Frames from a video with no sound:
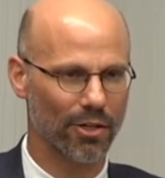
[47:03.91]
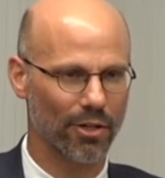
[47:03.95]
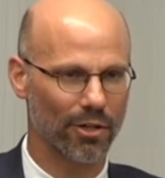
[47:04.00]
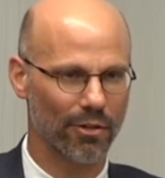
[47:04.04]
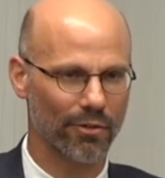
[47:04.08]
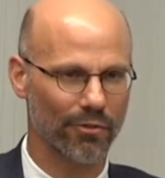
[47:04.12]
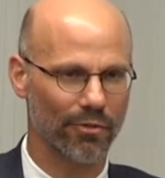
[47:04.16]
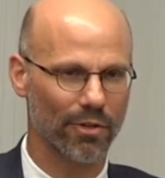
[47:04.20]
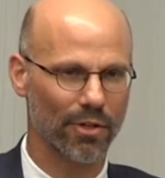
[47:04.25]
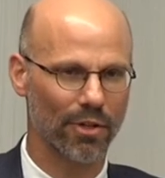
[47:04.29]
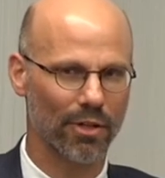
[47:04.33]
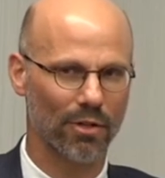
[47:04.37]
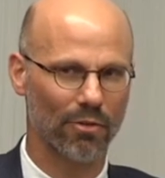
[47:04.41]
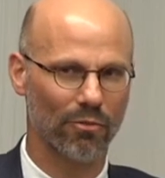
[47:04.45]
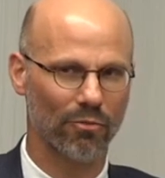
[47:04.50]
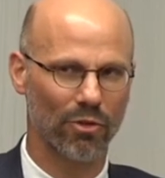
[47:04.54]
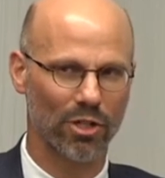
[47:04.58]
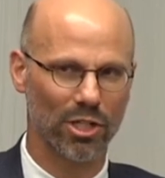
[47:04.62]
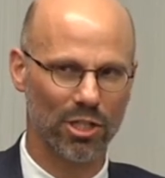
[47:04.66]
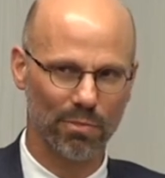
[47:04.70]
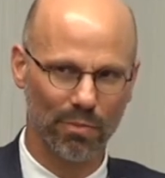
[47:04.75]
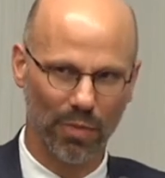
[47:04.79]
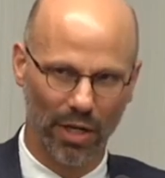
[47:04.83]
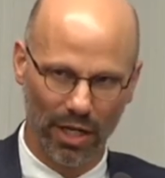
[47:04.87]
of
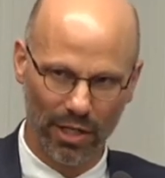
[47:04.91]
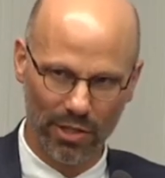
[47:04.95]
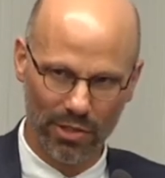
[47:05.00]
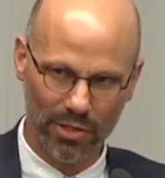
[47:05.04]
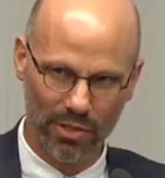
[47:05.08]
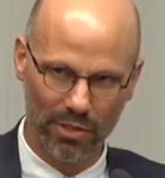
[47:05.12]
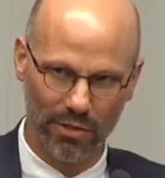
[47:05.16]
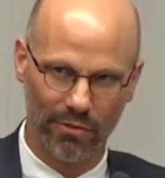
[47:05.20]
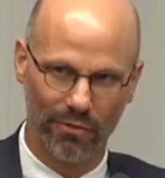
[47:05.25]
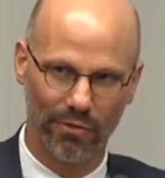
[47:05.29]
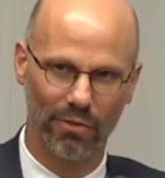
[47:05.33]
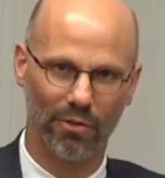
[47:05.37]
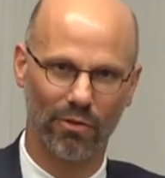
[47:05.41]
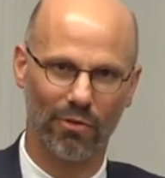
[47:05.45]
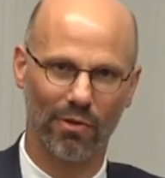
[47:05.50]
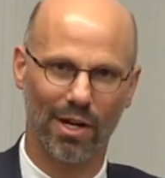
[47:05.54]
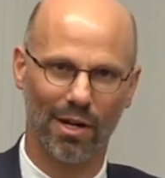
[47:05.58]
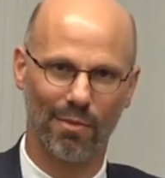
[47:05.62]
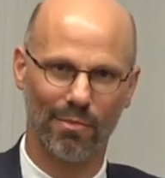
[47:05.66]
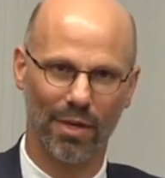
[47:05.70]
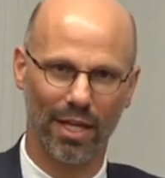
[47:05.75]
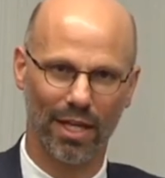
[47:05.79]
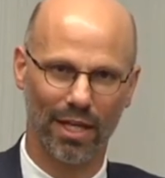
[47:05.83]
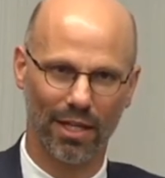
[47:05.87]
responsive
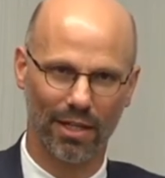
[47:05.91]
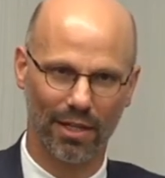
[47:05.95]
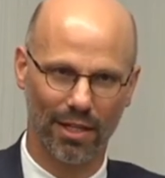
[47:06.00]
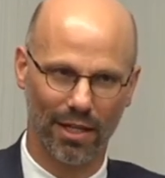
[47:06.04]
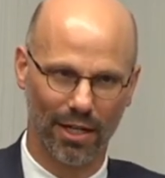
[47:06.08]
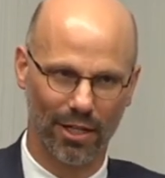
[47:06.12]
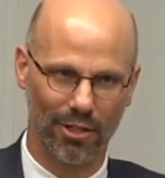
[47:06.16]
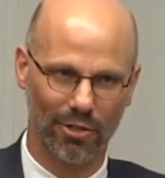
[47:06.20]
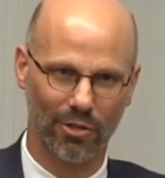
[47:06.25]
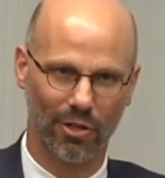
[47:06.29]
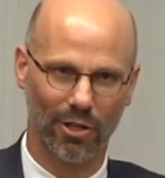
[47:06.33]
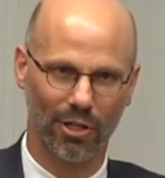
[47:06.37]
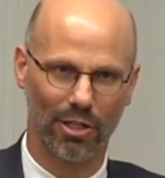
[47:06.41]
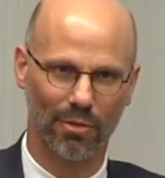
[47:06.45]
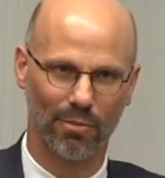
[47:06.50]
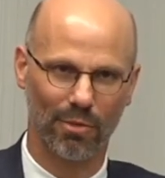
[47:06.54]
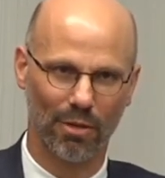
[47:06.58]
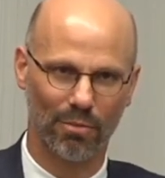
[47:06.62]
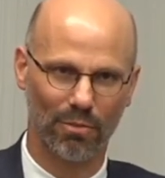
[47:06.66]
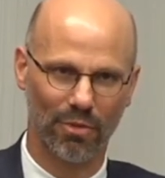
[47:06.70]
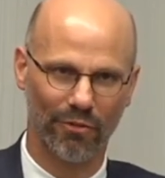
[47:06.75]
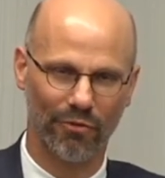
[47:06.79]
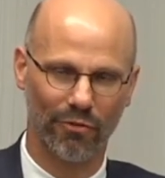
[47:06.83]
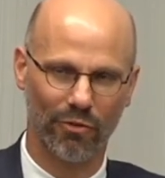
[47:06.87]
grant making that I talked
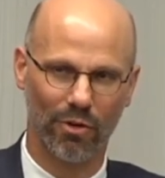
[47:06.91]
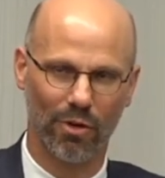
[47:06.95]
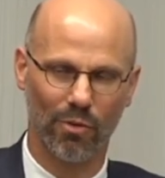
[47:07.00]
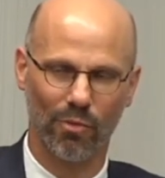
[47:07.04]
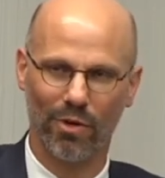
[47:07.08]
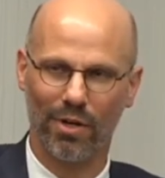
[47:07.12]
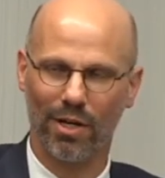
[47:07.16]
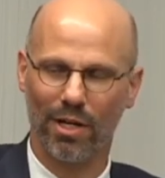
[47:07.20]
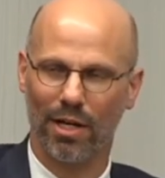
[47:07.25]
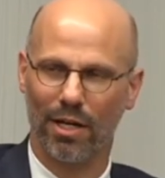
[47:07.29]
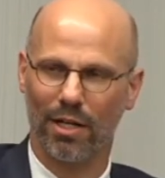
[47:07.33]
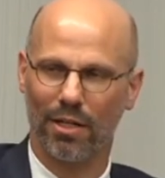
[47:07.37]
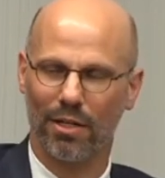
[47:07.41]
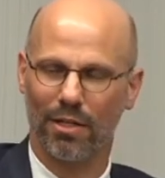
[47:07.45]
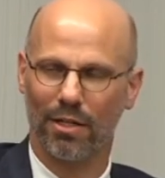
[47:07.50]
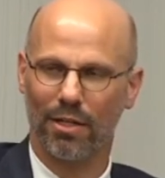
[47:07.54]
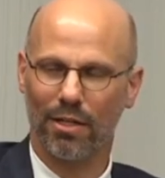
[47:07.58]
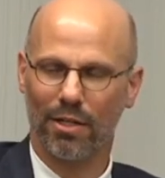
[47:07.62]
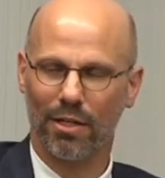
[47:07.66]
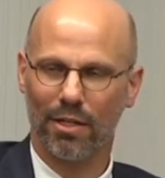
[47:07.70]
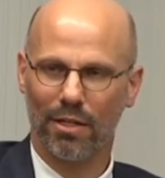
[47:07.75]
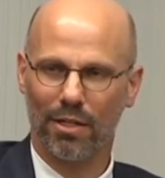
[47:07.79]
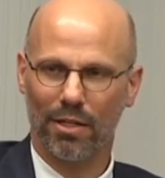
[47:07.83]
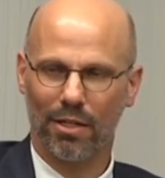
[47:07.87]
about before. We're not,
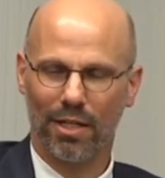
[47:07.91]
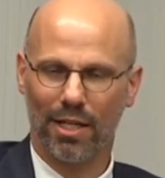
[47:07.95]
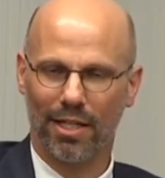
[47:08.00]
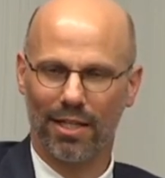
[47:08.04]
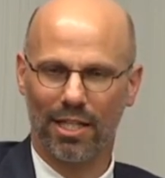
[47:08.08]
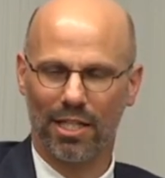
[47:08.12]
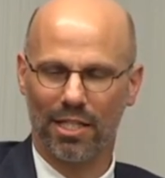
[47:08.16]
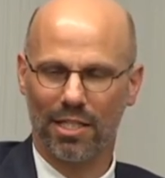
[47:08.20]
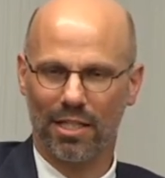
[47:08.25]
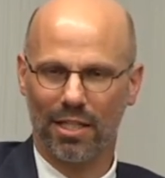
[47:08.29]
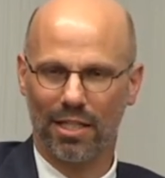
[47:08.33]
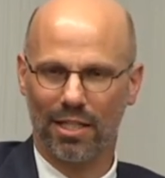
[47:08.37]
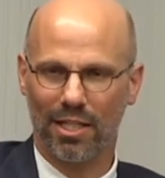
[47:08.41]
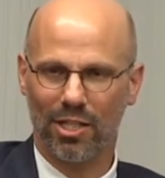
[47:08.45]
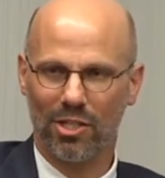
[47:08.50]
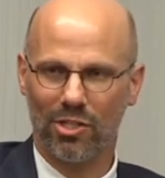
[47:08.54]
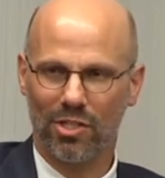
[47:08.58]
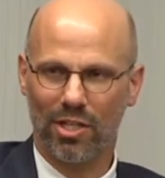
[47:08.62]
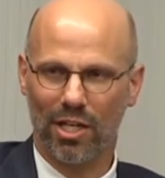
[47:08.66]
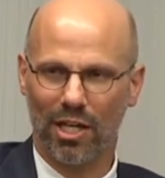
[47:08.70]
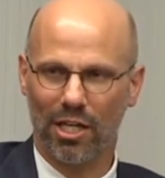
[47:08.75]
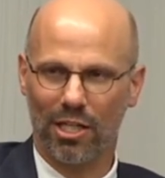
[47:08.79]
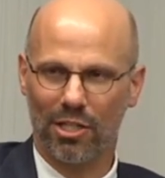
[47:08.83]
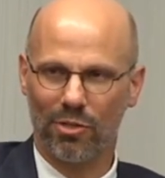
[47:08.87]
at this, these
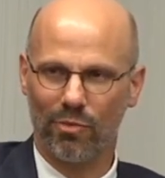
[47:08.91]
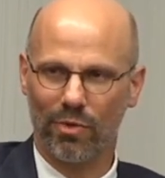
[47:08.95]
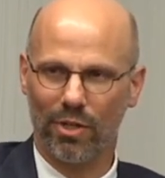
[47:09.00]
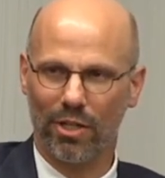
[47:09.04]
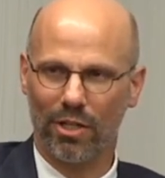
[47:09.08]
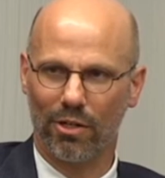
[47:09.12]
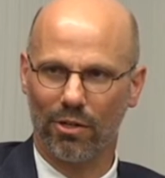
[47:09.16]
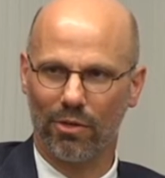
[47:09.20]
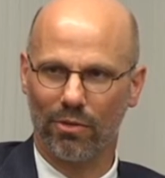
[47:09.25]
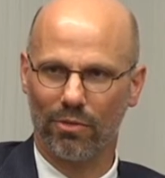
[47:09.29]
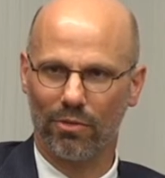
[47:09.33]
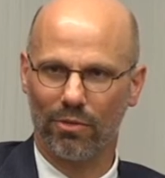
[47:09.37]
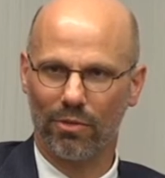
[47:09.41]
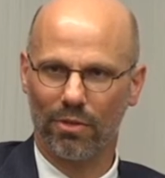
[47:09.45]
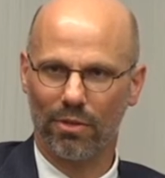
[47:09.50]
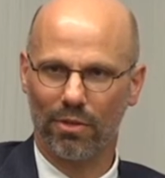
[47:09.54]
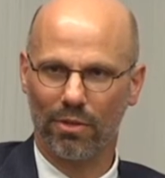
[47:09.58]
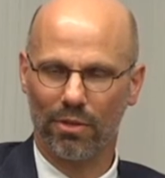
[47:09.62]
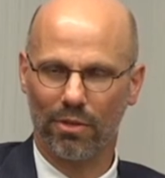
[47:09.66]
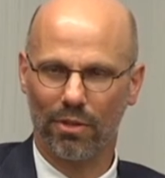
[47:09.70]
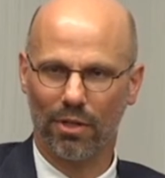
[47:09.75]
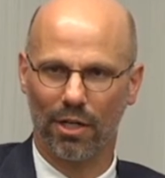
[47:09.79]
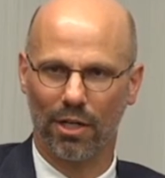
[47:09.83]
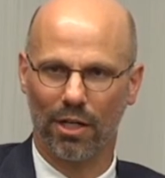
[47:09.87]
days, we don't,
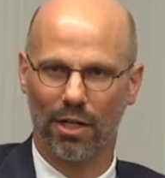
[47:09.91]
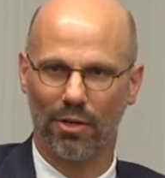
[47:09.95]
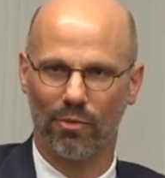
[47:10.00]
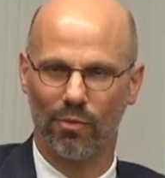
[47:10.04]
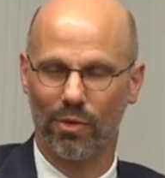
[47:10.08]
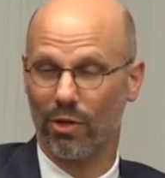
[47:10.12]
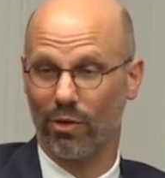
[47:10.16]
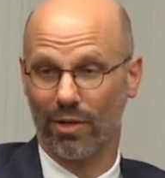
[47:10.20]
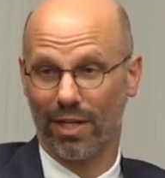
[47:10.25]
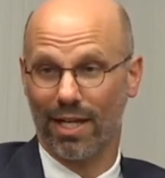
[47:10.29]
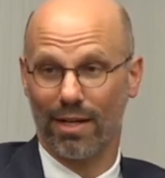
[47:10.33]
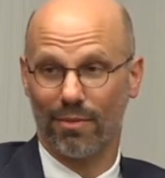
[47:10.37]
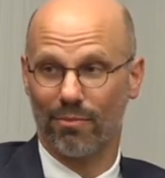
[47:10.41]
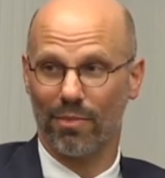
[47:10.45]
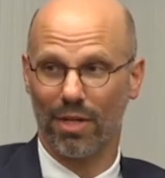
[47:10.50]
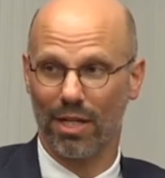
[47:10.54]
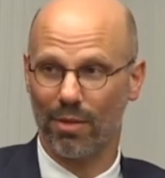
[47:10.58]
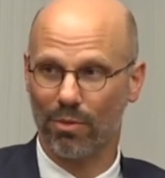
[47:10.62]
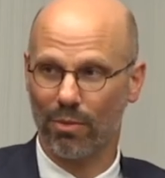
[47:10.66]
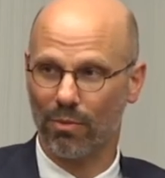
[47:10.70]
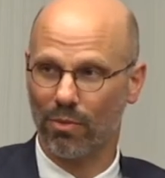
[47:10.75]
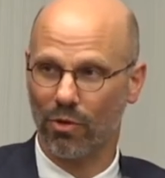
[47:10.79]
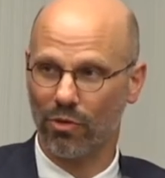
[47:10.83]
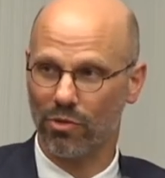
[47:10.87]
uh, we don't get many
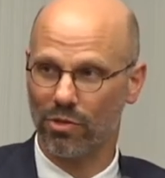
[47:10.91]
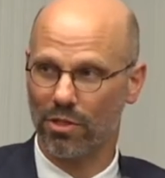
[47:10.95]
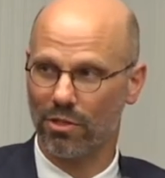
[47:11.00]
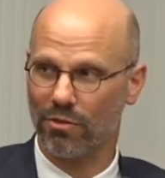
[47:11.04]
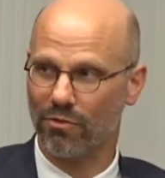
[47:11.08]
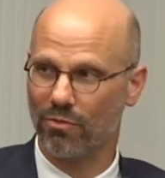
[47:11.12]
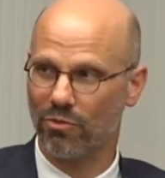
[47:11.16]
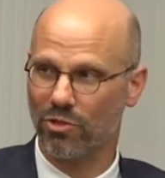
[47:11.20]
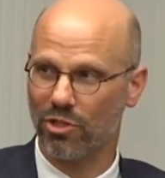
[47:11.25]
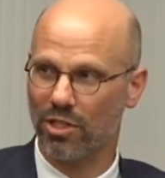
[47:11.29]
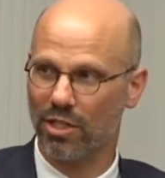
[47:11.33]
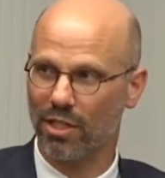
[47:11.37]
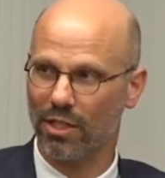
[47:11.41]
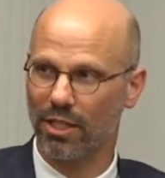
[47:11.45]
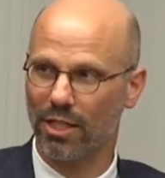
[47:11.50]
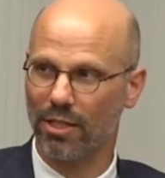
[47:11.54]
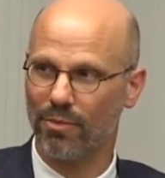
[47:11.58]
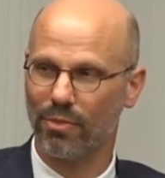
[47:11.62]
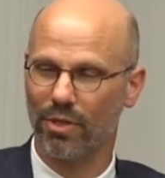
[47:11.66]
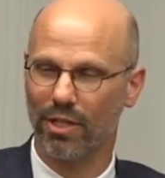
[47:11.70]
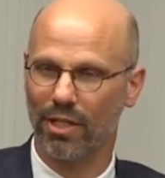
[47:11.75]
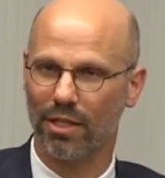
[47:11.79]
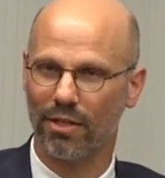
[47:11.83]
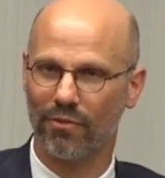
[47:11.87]
proposals from Chile,
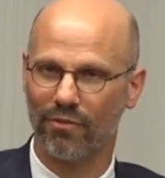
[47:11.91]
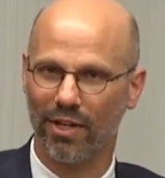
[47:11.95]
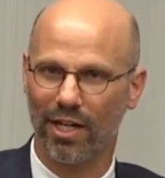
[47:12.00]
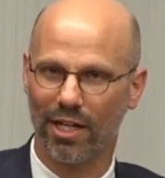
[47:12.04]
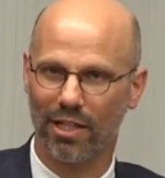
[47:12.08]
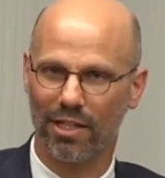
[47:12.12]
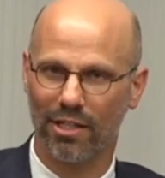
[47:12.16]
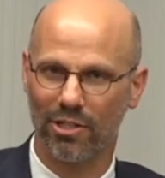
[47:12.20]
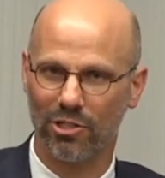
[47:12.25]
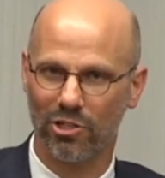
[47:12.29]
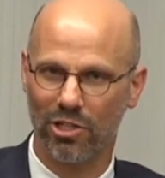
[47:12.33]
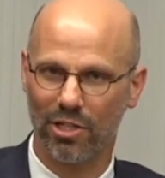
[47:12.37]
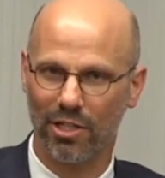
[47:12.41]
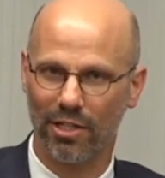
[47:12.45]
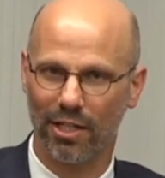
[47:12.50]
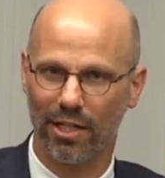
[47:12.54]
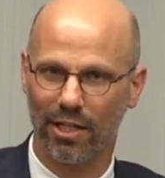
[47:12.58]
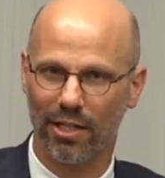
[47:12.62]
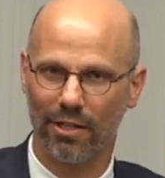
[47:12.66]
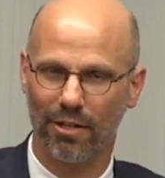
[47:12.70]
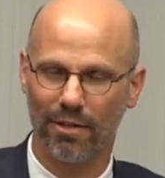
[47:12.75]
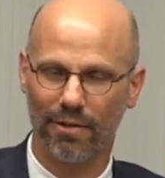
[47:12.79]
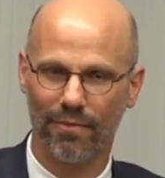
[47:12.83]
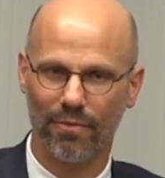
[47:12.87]
but in fact, in
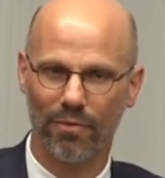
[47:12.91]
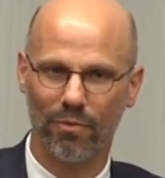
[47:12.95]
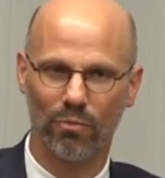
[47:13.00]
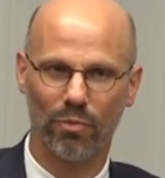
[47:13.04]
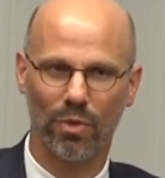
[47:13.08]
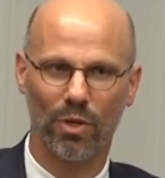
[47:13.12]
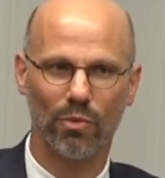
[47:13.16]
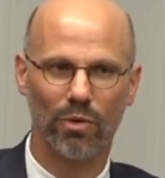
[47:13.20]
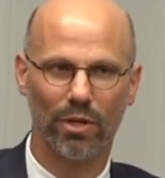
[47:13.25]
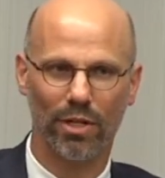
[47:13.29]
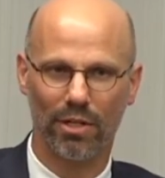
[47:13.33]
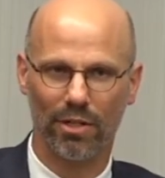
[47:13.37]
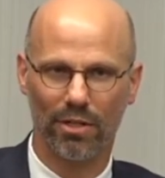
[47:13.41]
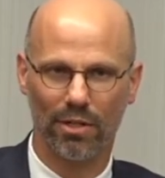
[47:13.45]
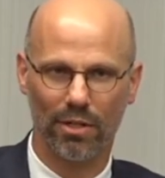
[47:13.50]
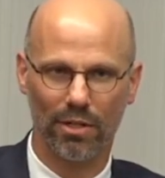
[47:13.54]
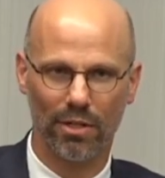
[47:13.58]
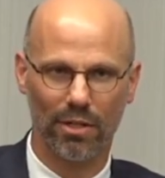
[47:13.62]
Chile, we wouldn't,